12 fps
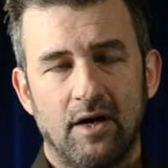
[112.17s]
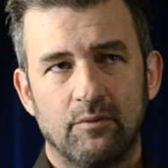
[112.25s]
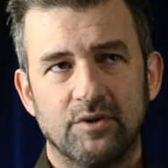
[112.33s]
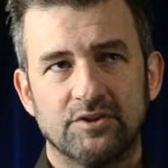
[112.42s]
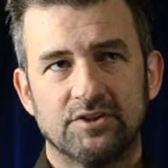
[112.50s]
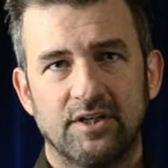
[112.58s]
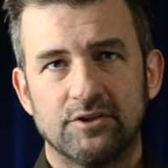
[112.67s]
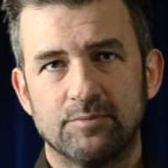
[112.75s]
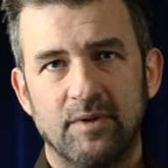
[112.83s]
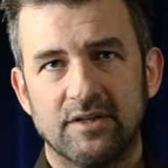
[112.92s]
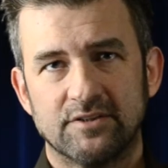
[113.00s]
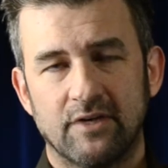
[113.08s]
I wouldn't change
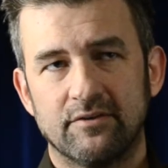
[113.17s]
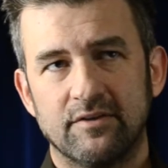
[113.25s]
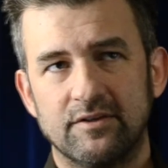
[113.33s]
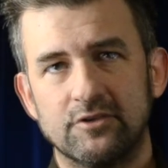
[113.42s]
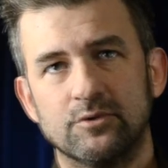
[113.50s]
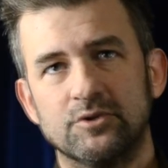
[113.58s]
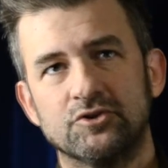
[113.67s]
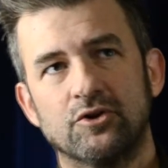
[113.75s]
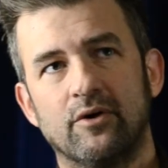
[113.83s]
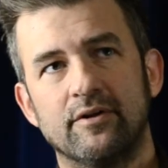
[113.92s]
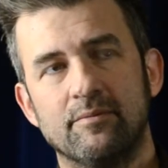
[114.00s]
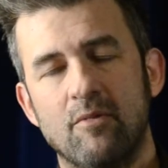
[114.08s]
much other than to
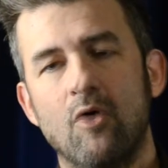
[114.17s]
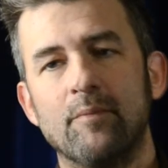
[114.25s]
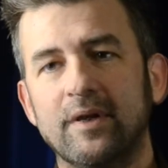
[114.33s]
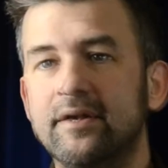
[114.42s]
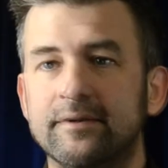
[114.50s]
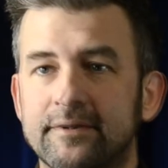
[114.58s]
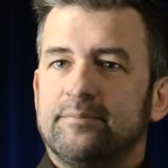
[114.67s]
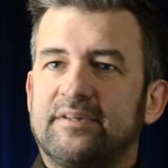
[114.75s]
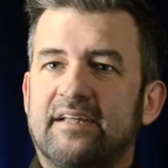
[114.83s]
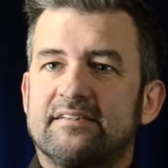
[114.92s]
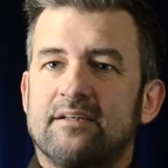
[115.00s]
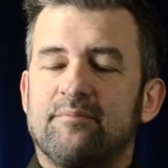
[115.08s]
enjoy the moment. But
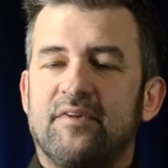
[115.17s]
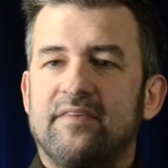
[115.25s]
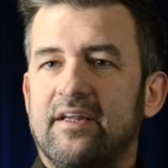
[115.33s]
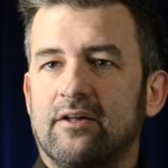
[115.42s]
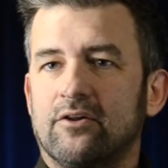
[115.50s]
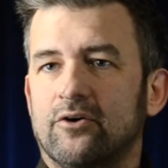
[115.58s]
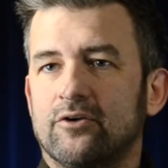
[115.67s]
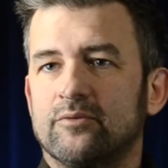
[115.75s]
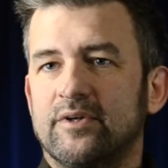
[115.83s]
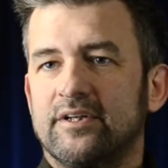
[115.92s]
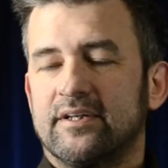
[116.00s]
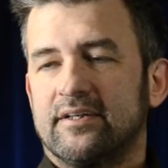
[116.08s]
that's something that you learn
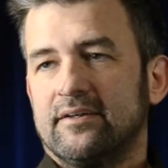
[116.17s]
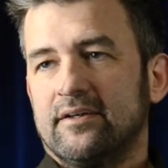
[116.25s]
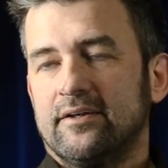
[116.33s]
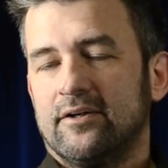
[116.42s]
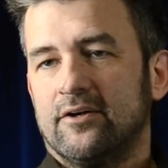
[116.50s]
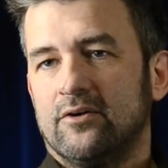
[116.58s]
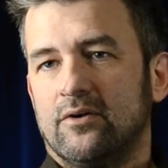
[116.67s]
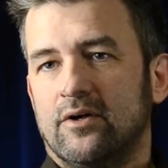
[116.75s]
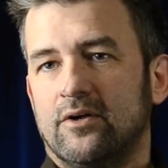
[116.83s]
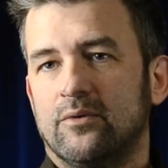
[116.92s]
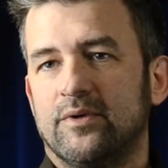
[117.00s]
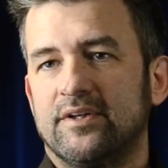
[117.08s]
when you
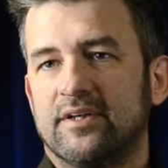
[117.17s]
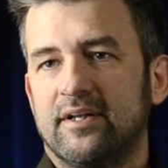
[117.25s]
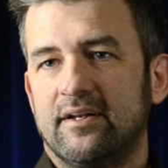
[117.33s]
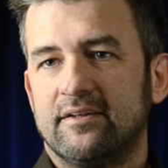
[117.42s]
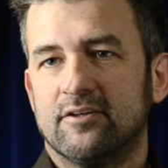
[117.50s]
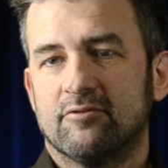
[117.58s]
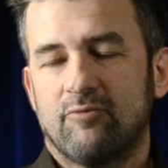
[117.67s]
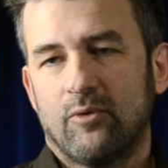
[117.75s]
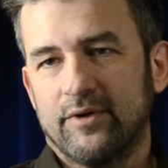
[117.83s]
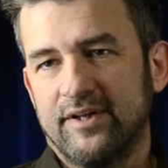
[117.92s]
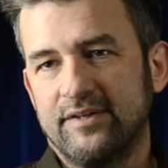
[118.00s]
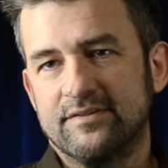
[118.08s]
get into your
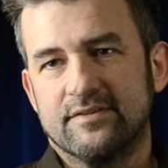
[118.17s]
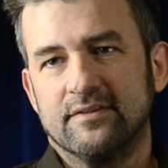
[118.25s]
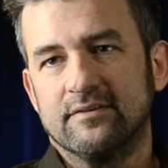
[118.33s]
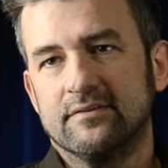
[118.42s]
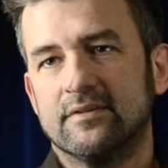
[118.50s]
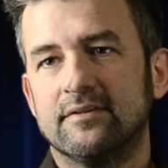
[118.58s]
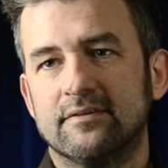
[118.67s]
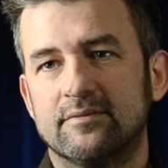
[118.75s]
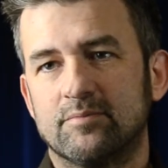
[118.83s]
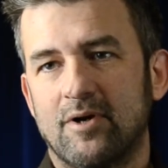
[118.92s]
40s and